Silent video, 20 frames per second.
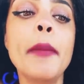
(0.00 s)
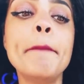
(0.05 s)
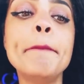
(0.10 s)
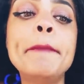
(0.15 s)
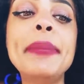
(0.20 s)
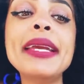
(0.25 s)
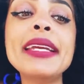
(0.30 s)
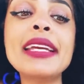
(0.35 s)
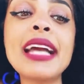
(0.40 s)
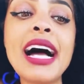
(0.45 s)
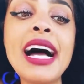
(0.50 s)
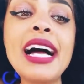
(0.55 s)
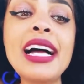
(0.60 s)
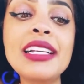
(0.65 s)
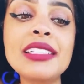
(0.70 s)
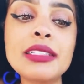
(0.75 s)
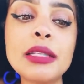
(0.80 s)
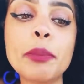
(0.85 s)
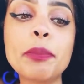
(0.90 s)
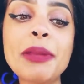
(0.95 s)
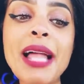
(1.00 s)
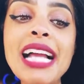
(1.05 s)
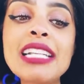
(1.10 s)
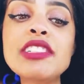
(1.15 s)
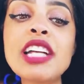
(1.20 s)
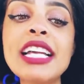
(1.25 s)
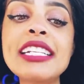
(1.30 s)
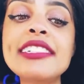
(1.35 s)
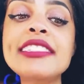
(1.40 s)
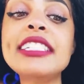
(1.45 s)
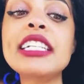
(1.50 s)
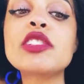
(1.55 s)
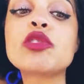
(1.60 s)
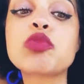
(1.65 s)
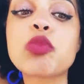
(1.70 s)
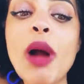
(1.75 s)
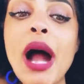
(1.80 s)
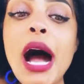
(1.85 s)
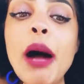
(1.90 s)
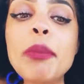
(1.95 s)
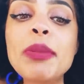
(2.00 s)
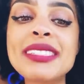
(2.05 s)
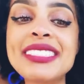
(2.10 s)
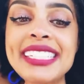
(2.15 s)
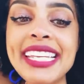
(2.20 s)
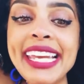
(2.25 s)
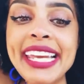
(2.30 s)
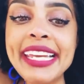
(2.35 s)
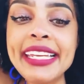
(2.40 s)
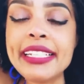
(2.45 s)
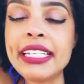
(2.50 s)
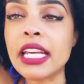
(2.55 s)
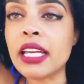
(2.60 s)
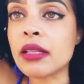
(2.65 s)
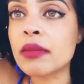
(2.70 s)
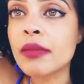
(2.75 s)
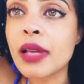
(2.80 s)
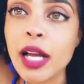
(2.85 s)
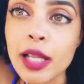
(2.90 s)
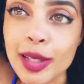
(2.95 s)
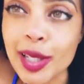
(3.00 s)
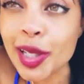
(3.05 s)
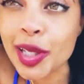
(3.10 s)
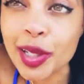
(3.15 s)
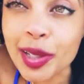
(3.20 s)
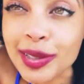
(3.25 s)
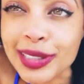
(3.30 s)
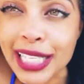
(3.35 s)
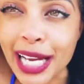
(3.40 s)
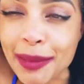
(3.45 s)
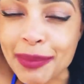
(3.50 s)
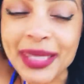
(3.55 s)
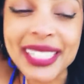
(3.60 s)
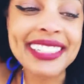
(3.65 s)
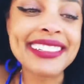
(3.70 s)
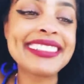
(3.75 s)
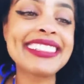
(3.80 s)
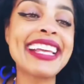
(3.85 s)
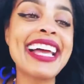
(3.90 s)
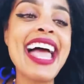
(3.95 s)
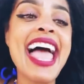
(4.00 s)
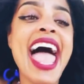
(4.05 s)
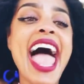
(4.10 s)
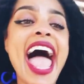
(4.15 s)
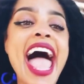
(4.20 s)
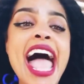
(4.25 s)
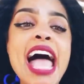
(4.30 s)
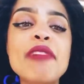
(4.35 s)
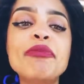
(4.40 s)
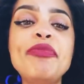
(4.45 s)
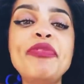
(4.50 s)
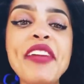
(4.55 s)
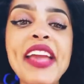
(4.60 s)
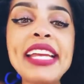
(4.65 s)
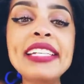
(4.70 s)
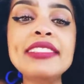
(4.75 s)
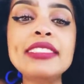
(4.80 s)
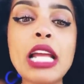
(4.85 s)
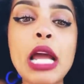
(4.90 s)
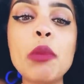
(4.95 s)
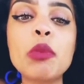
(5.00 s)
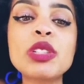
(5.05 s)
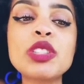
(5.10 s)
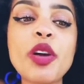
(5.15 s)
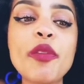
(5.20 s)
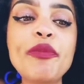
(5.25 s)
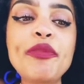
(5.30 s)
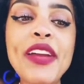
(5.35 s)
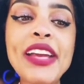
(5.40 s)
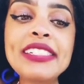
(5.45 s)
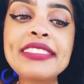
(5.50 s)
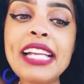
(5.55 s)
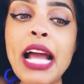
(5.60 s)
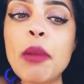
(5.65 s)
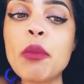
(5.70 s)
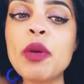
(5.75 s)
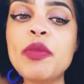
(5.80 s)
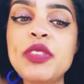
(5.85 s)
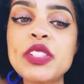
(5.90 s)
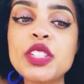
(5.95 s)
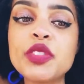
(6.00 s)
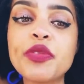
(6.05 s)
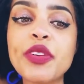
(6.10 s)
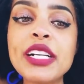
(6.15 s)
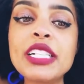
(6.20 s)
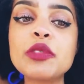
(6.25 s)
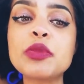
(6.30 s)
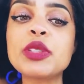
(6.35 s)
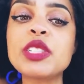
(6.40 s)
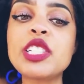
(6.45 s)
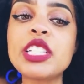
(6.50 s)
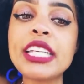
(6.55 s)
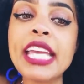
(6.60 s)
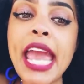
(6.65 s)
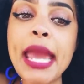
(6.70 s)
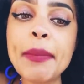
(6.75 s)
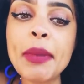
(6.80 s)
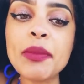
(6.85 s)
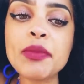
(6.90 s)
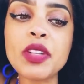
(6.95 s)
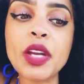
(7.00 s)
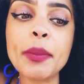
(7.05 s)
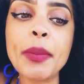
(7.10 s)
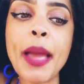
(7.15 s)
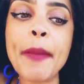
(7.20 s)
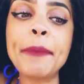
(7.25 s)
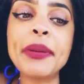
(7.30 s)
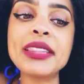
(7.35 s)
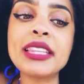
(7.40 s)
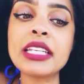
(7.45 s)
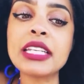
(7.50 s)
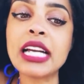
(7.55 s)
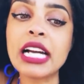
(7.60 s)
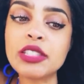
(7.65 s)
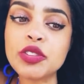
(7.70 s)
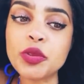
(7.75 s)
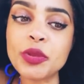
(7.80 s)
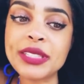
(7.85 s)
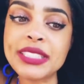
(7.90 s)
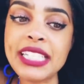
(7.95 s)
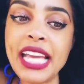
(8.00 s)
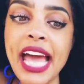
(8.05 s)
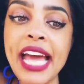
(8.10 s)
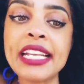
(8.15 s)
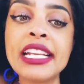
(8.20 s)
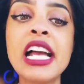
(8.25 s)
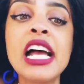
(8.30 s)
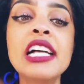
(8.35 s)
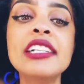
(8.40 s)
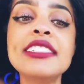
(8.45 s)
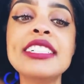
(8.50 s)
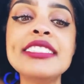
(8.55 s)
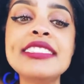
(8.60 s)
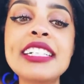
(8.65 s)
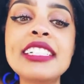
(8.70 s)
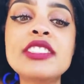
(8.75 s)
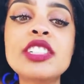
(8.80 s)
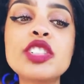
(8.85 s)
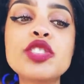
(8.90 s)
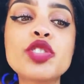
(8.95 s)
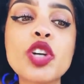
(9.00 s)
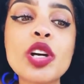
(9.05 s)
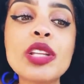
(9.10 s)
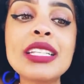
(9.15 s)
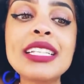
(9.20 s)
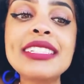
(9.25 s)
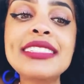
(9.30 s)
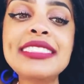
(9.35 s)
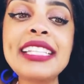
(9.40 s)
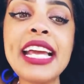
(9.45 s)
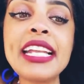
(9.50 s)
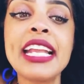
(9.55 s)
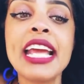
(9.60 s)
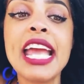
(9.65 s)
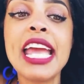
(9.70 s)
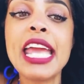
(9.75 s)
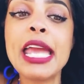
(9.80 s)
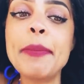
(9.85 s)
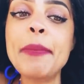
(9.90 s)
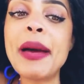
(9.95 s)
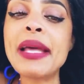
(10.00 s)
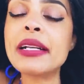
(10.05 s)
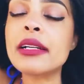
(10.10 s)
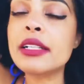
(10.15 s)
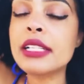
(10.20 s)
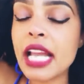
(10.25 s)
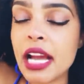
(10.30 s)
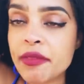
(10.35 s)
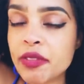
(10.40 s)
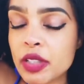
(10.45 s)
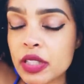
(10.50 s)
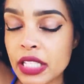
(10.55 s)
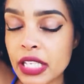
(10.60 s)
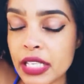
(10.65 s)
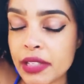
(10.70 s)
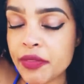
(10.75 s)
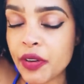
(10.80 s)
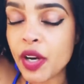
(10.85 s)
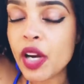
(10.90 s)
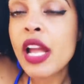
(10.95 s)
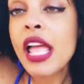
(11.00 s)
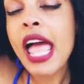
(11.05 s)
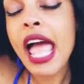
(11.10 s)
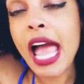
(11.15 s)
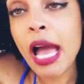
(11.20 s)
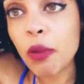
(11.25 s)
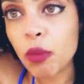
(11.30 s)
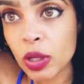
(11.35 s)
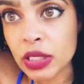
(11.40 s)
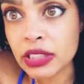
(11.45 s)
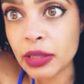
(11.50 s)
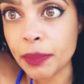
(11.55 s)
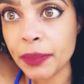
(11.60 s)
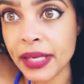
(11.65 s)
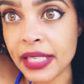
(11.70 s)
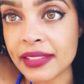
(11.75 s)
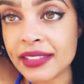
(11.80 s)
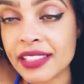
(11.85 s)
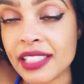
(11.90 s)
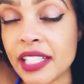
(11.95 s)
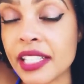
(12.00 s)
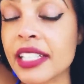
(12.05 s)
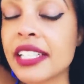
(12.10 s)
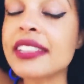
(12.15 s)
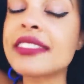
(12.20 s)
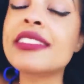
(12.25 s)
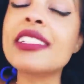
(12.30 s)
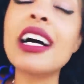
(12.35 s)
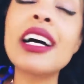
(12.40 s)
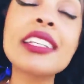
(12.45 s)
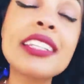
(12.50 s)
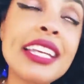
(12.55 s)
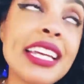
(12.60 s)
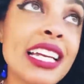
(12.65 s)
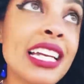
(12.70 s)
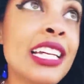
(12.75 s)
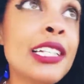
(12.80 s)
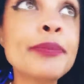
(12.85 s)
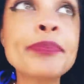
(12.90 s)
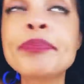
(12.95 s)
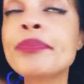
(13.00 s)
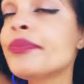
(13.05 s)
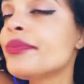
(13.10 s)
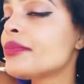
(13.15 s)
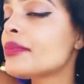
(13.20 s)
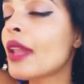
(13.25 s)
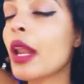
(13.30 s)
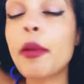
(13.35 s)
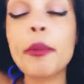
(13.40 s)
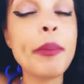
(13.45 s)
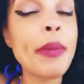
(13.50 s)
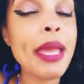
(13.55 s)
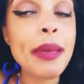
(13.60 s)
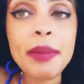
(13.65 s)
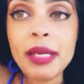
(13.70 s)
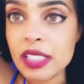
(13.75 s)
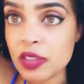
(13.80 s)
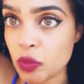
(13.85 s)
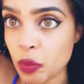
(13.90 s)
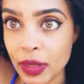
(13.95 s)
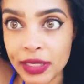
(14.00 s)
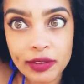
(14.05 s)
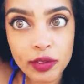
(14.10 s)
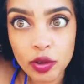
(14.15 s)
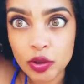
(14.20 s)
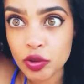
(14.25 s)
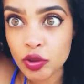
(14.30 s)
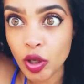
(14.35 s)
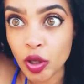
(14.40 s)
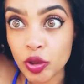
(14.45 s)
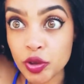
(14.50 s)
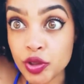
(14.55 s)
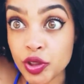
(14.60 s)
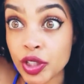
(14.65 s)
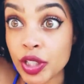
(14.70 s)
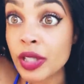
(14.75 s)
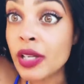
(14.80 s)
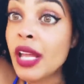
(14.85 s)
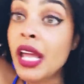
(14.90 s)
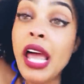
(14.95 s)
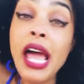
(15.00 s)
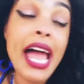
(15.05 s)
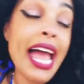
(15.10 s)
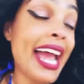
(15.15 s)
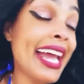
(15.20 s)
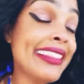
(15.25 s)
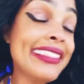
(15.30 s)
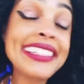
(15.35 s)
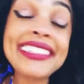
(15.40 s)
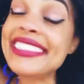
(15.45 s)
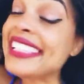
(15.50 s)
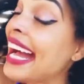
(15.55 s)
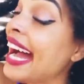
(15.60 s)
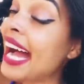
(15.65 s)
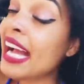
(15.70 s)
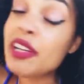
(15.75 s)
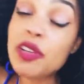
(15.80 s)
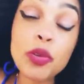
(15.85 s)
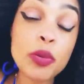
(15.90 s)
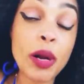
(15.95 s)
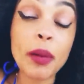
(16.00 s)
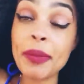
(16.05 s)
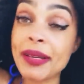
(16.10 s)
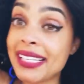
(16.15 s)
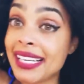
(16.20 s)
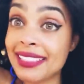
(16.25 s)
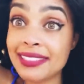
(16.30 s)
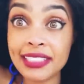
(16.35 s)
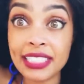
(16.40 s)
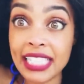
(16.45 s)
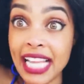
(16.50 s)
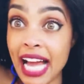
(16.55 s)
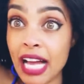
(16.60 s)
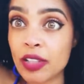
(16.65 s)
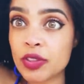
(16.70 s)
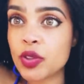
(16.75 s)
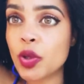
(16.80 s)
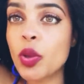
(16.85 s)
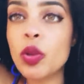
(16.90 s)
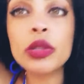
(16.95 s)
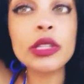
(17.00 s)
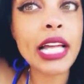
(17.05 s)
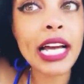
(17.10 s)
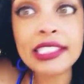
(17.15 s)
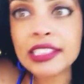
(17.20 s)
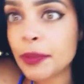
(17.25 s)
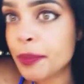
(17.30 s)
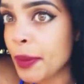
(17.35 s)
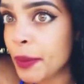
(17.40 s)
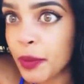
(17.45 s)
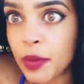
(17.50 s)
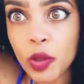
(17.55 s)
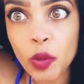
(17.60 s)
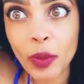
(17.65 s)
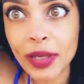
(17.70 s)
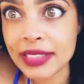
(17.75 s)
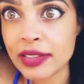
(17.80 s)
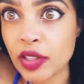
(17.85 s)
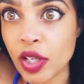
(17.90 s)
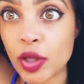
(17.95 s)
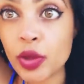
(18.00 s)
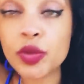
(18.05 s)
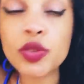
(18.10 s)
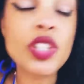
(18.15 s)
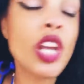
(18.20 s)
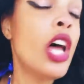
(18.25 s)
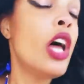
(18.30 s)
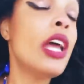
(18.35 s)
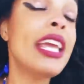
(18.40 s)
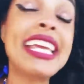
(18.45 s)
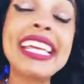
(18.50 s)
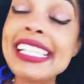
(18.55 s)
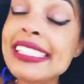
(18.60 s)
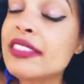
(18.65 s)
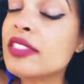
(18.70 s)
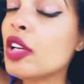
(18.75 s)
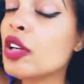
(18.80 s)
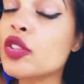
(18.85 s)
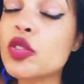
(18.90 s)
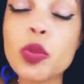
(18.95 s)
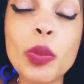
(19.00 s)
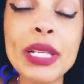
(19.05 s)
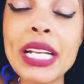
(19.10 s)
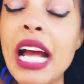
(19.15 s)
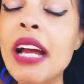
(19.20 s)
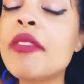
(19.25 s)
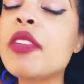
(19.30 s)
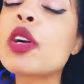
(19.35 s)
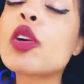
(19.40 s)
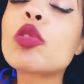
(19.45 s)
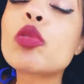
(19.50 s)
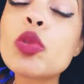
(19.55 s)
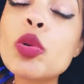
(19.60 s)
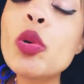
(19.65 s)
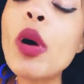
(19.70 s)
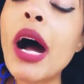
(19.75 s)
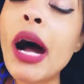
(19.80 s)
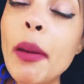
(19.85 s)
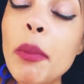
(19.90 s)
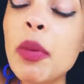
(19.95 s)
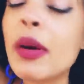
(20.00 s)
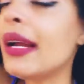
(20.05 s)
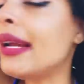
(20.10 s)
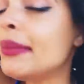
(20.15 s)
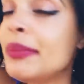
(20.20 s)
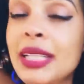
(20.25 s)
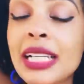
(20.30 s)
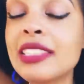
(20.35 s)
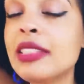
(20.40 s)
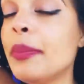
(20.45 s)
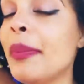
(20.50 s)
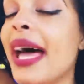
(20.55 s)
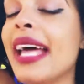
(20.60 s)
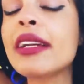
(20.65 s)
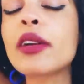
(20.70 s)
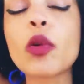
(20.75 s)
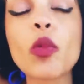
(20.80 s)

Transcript: because Blac Chyna says Rob was eating Little Debbie's and face and was on FaceTime with his friends when she came up to him and put the gun to his head. She said she jokingly said he better never leave her and wasn't being serious. Again, maybe it's West Coast culture. And listen, I grew up with guns in the household. Lots of people on the West Coast, East Coast, whatever, grew up with, it doesn't matter,